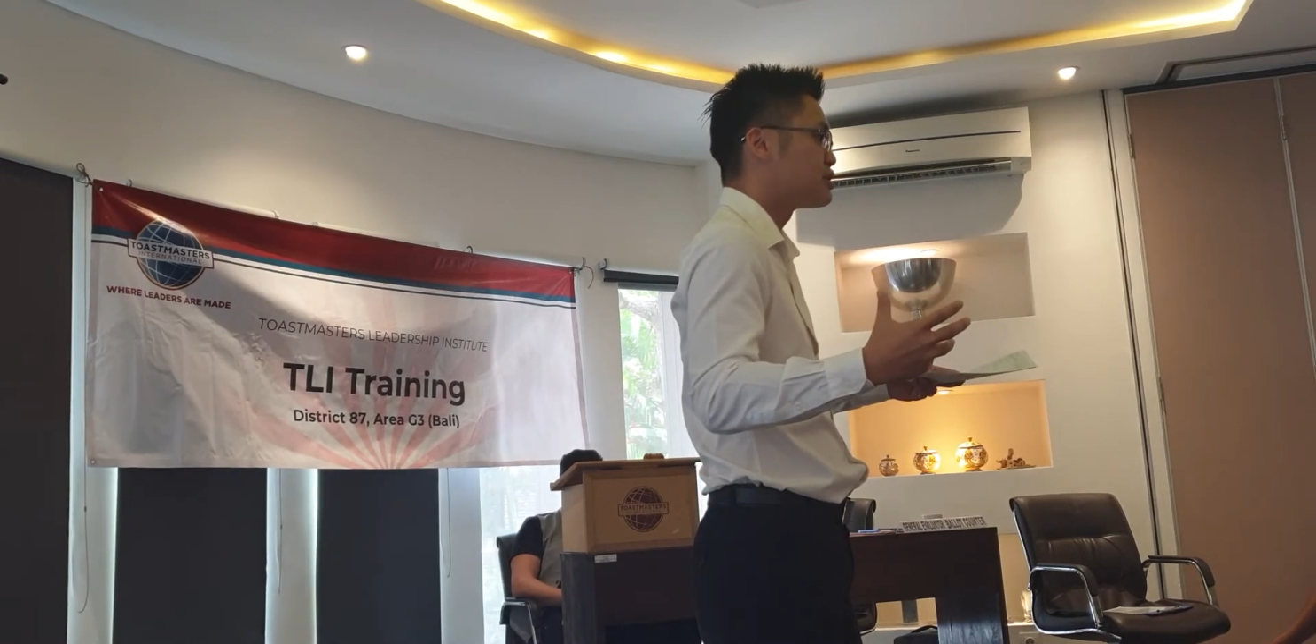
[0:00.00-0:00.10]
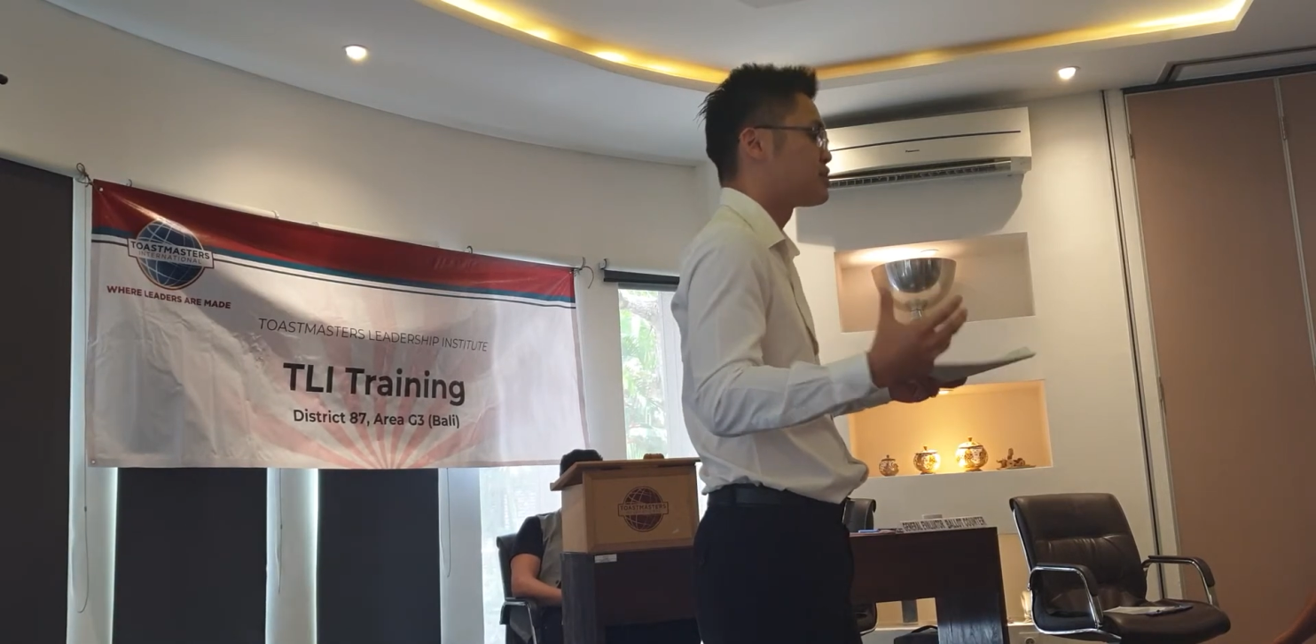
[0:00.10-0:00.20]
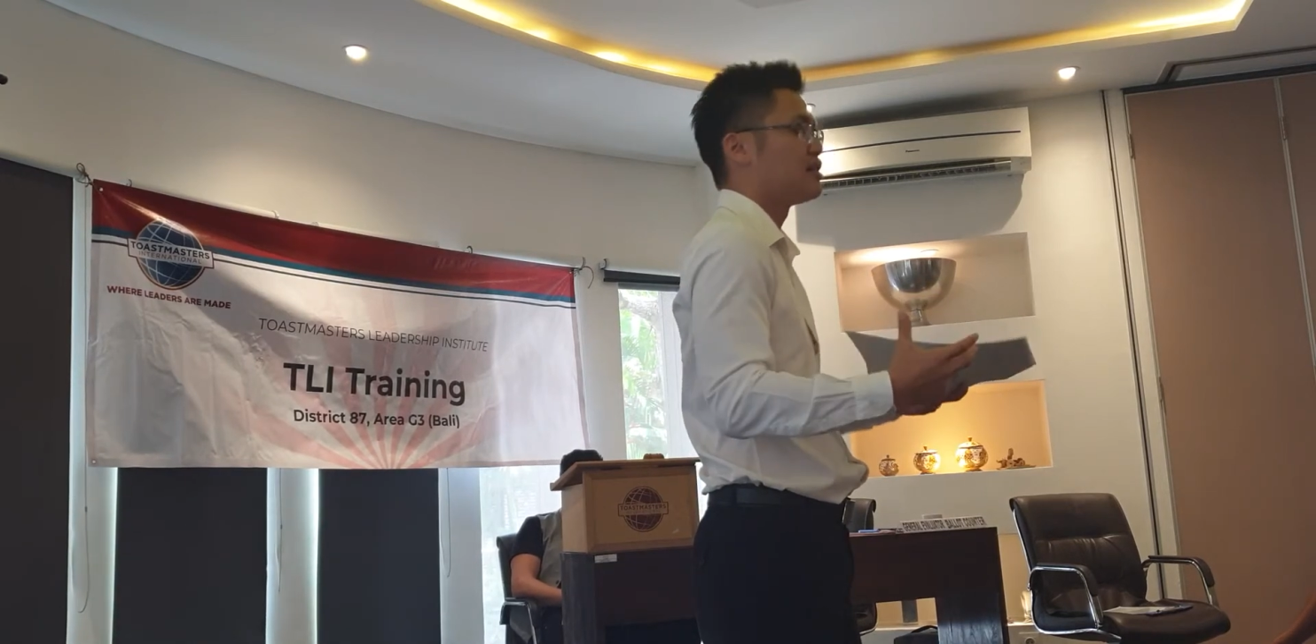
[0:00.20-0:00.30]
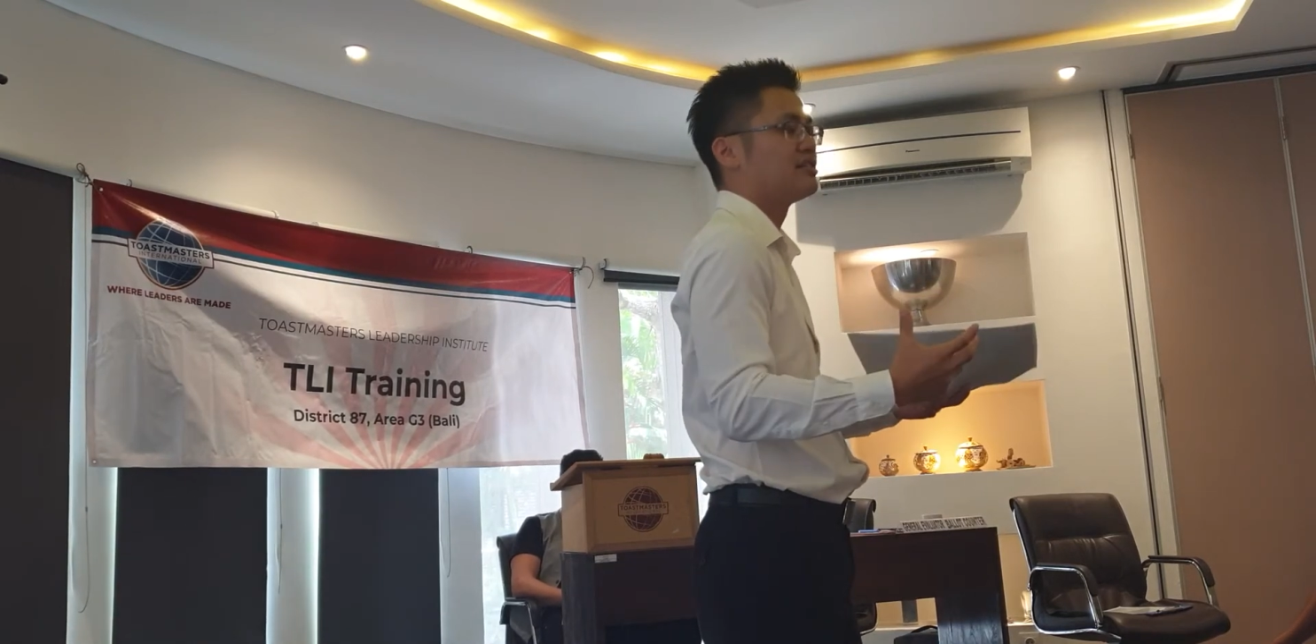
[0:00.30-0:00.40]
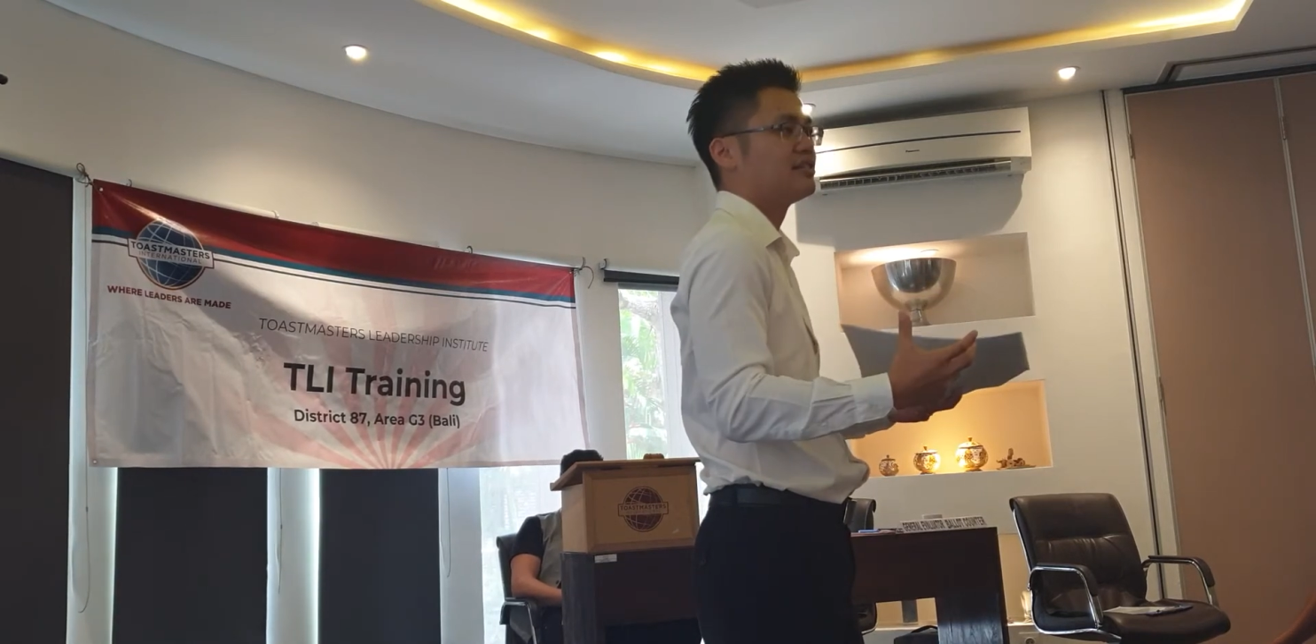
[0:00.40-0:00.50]

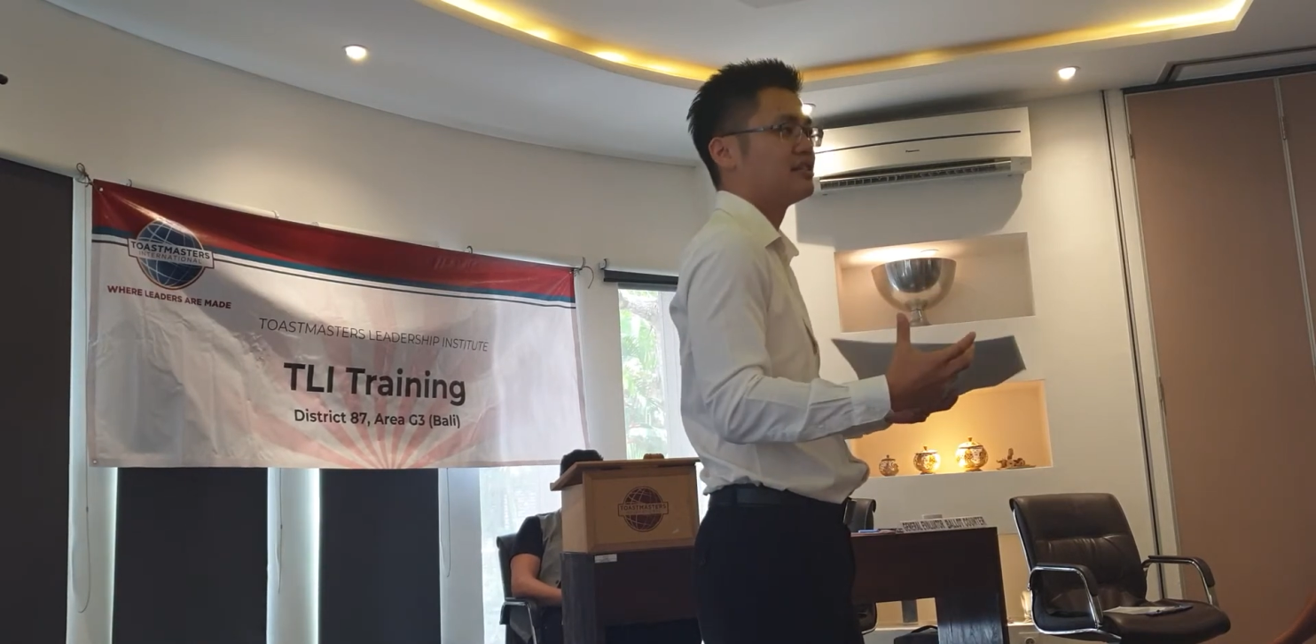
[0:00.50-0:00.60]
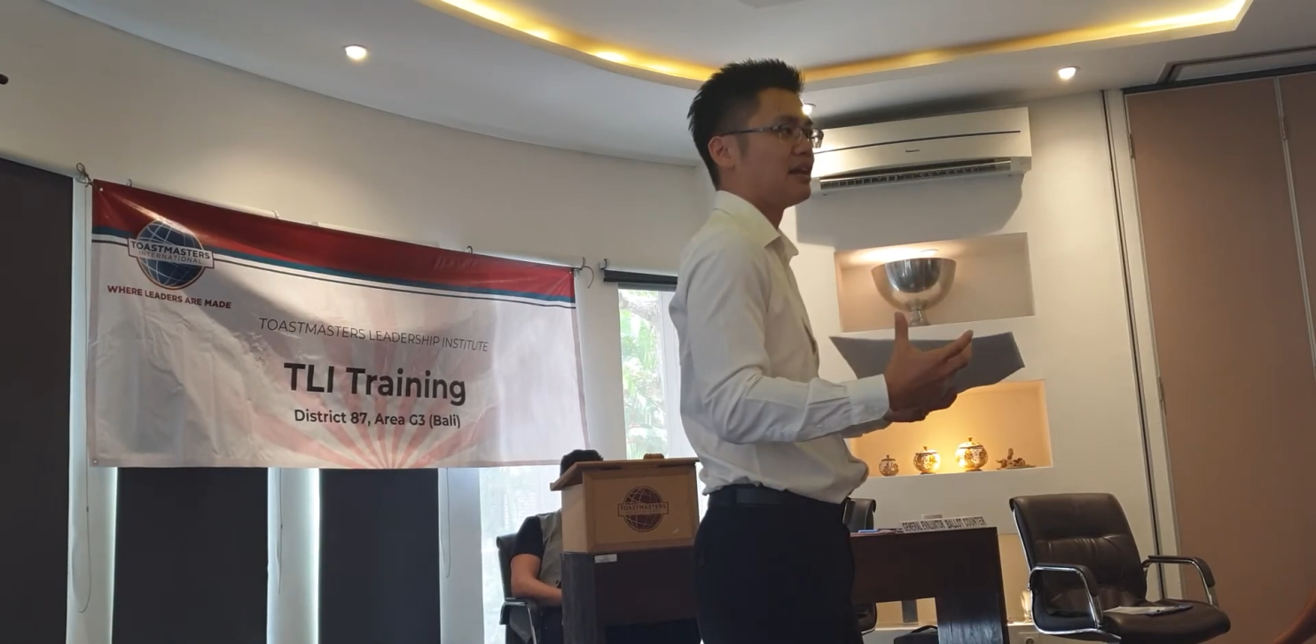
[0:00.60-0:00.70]
solid